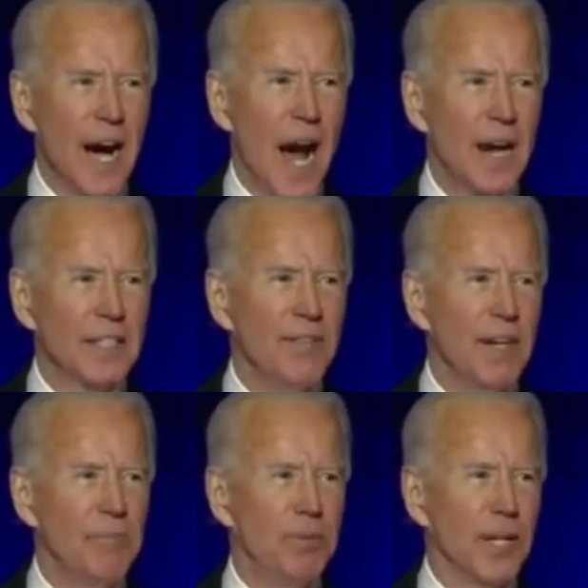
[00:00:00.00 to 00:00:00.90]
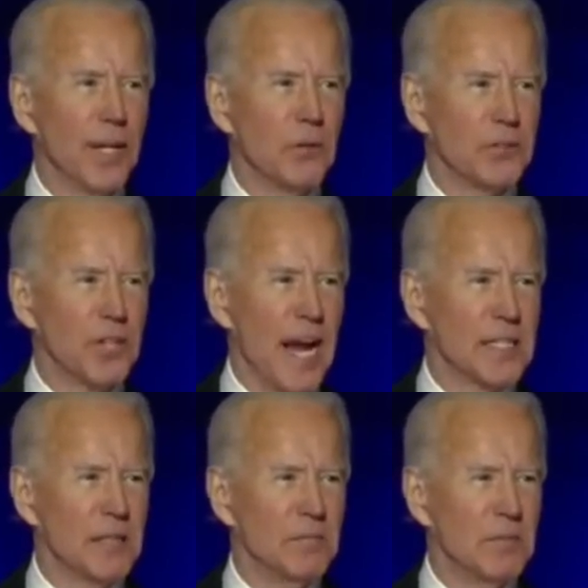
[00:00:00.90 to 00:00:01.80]
God-given ability will
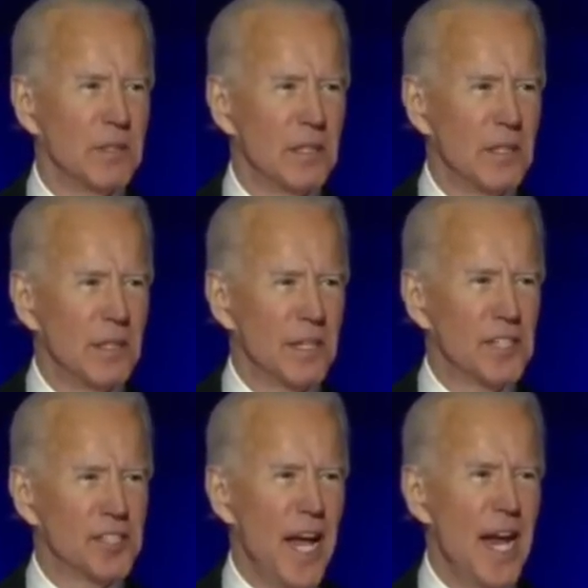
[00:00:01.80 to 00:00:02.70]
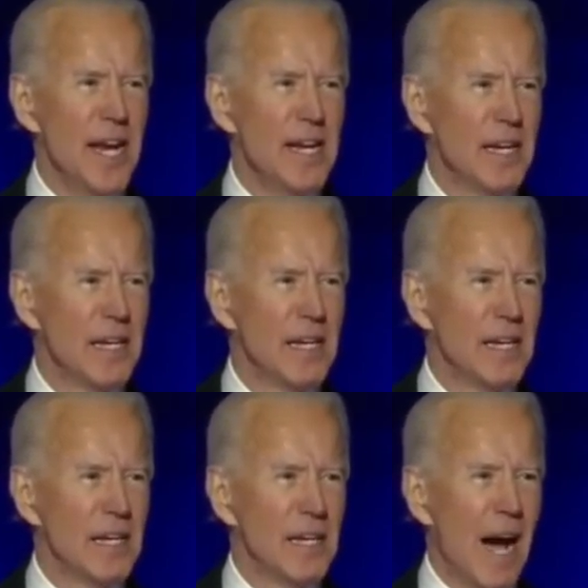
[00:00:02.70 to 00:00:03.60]
take them. You see,
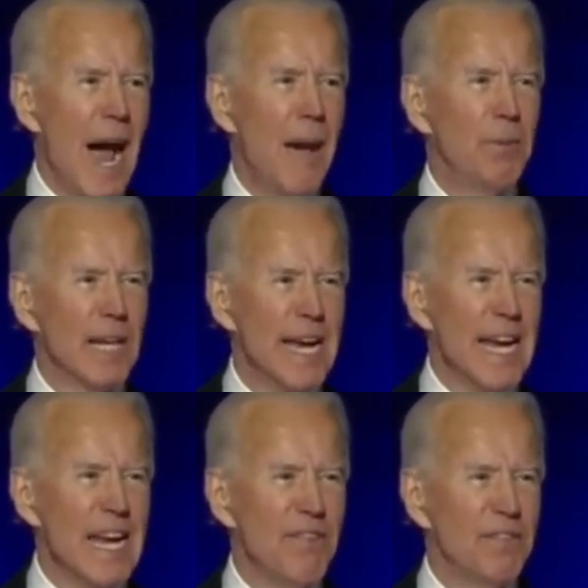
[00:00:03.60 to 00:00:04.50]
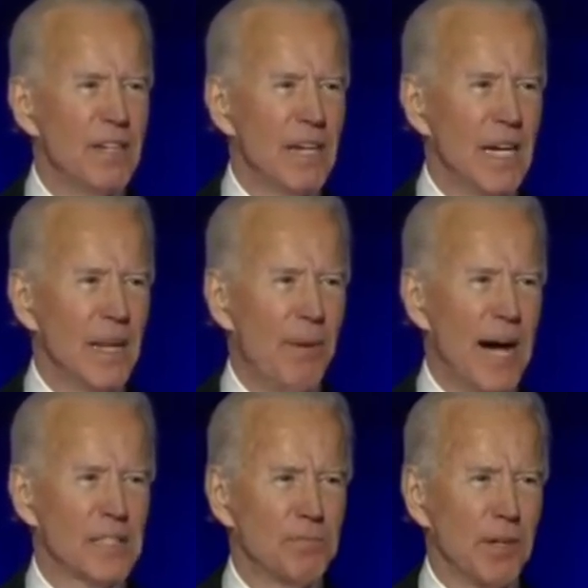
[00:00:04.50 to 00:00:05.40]
I believe in the
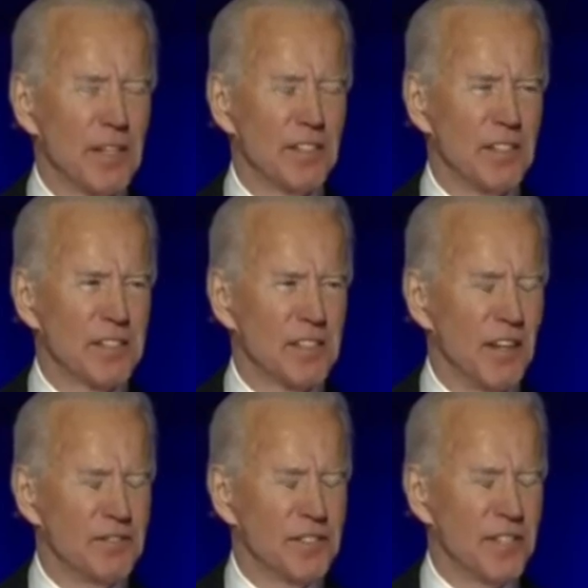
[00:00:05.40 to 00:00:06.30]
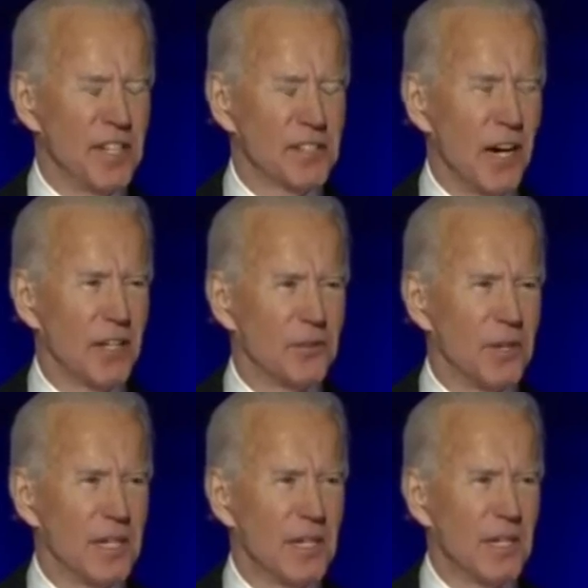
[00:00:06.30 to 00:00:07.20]
possibilities of this
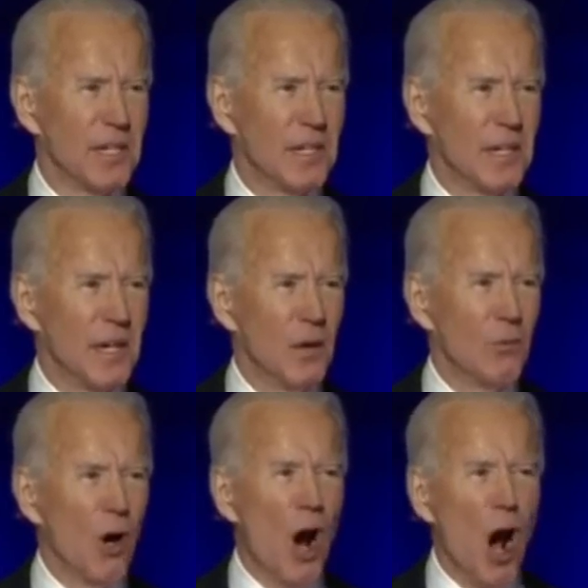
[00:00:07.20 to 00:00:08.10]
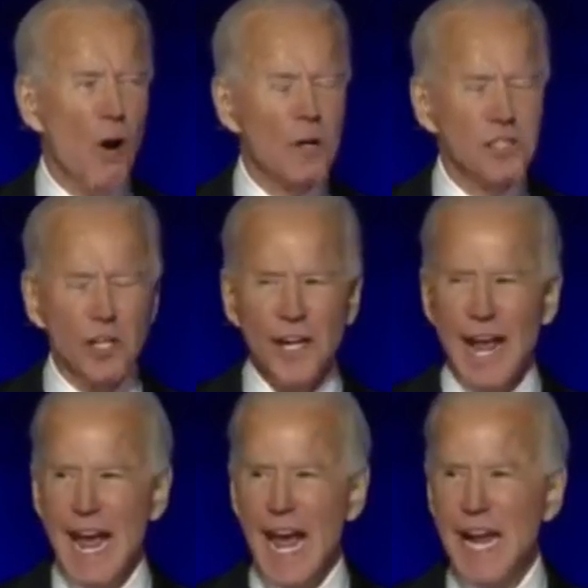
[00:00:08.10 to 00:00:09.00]
country. We're always
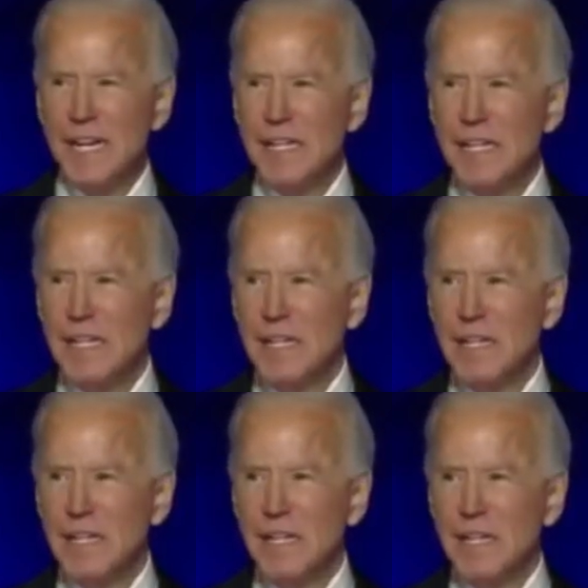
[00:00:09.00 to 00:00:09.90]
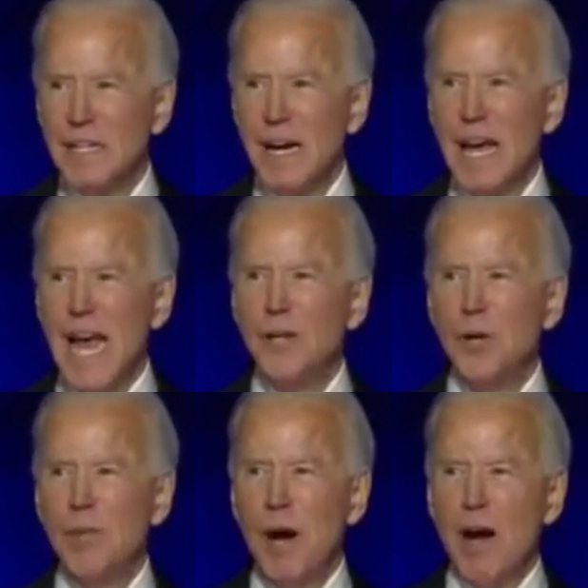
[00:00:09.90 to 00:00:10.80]
looking ahead
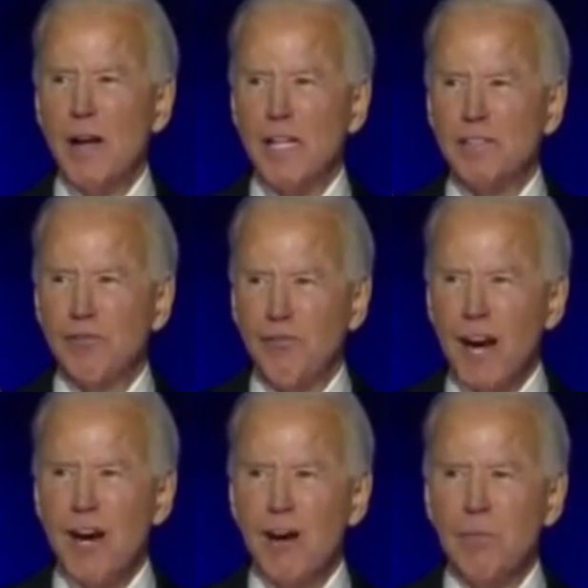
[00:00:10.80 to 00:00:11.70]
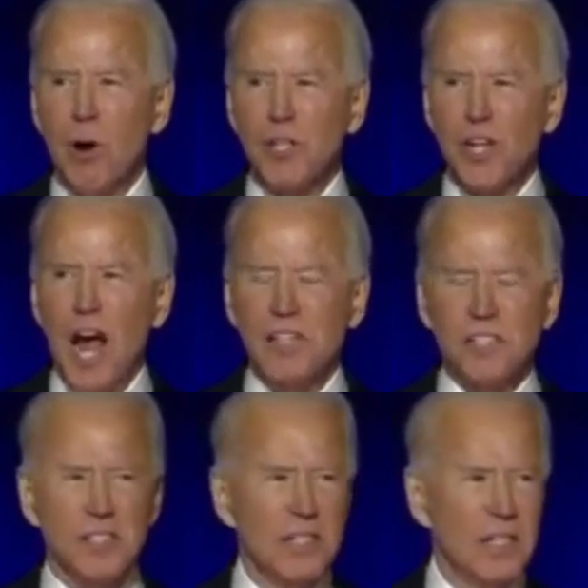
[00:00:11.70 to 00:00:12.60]
to an America that's freer and more just,